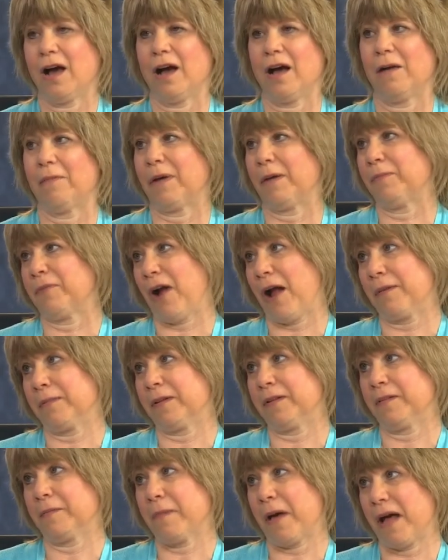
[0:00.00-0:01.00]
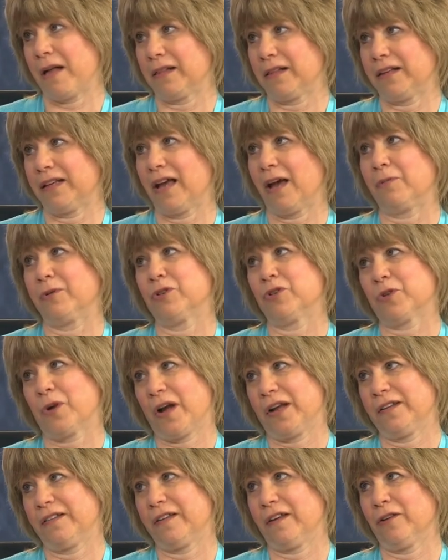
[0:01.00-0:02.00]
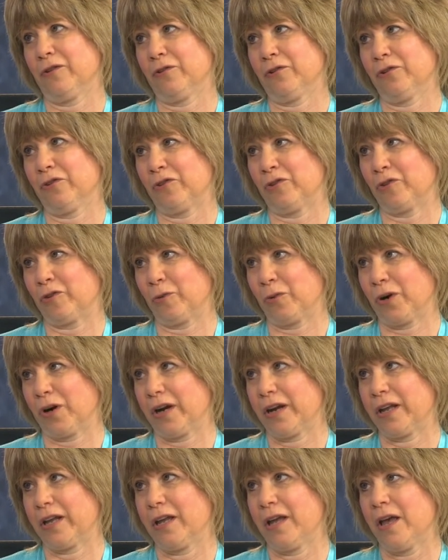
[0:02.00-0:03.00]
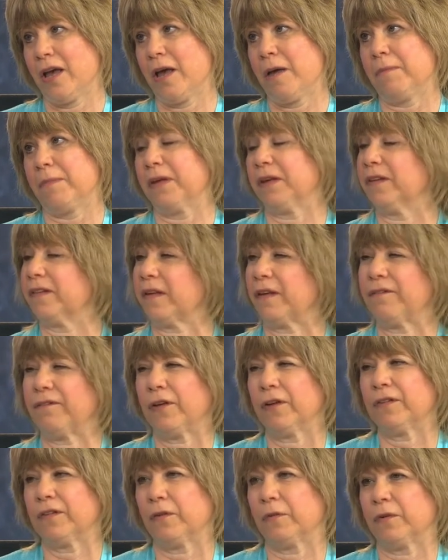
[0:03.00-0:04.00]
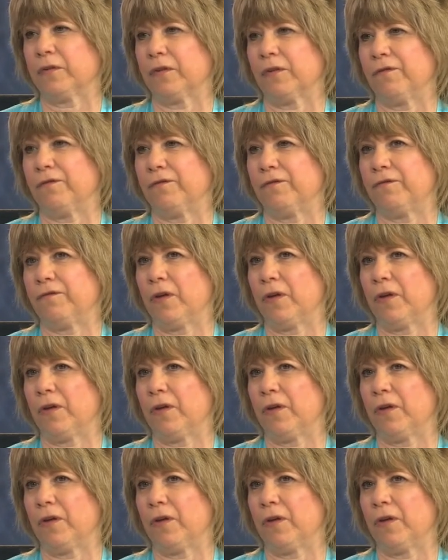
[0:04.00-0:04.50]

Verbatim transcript: Um, I promised Mollie I would try and tell her story because I felt it was a,